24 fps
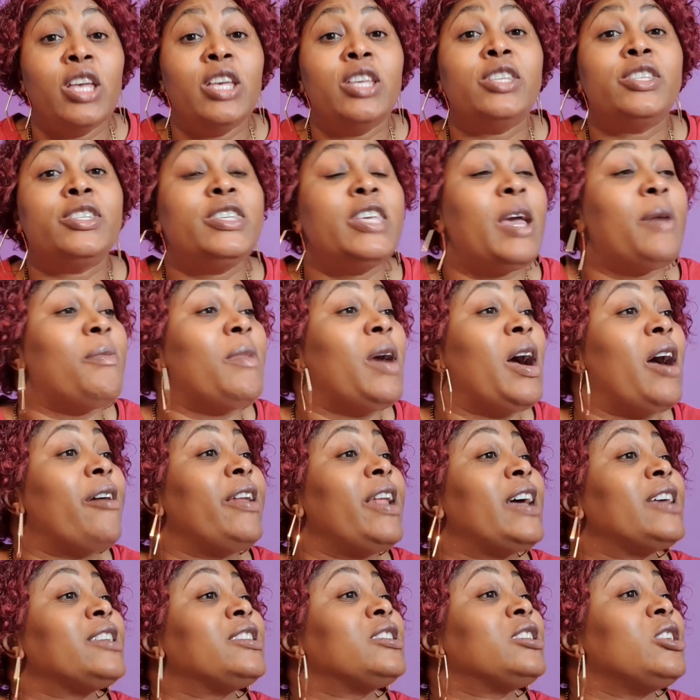Same or
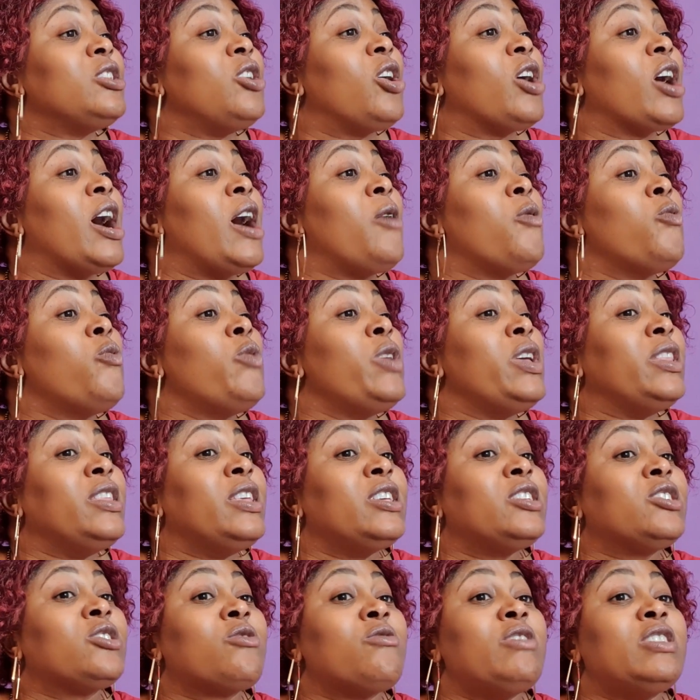I sit down and
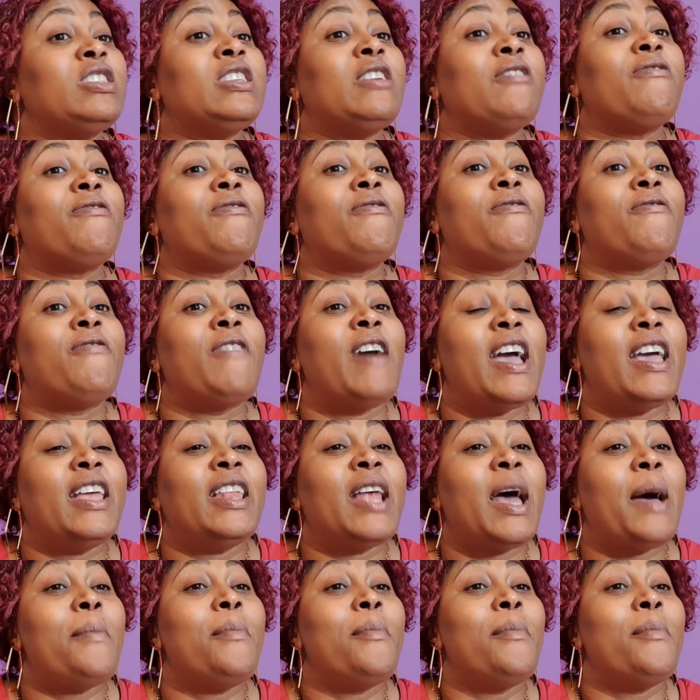witness Chrissy fine
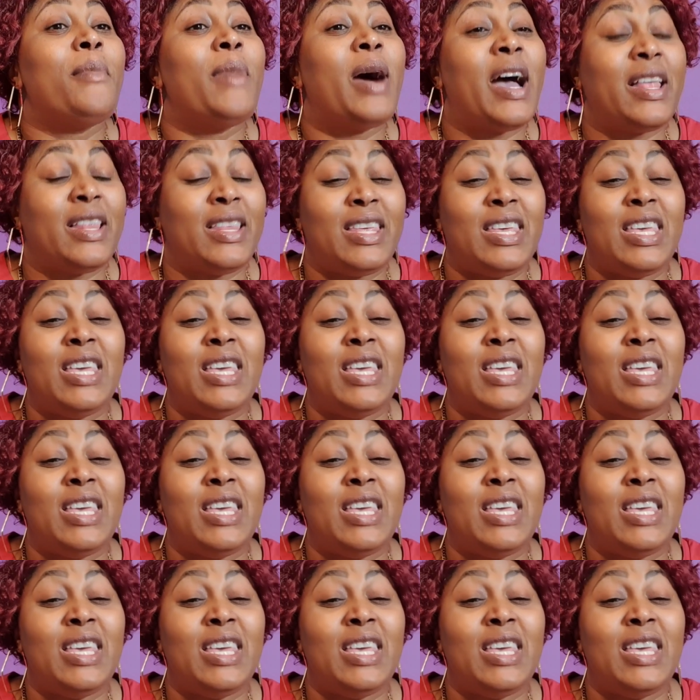up man,